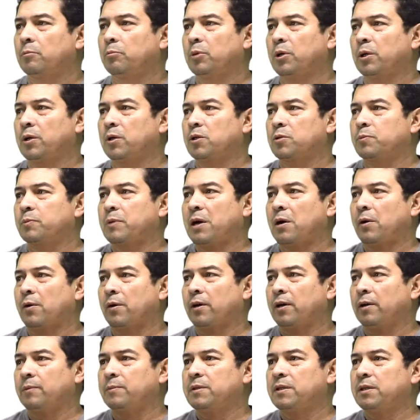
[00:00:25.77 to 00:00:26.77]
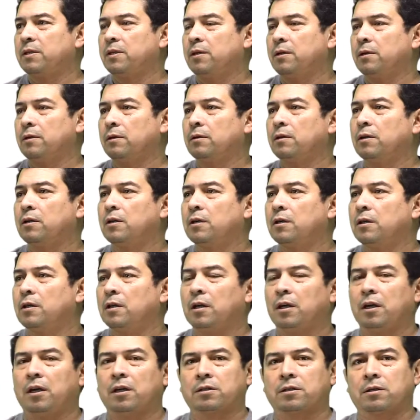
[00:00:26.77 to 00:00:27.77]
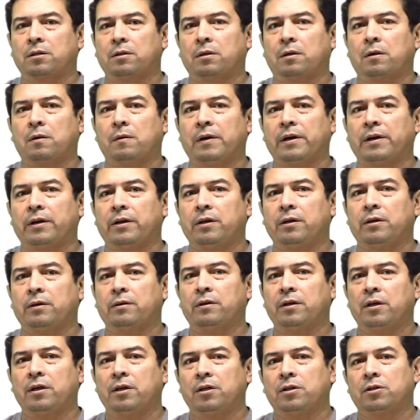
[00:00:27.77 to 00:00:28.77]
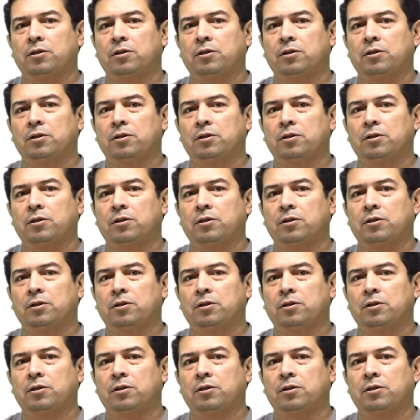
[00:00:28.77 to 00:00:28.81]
because power comes in here and it's going to go out here,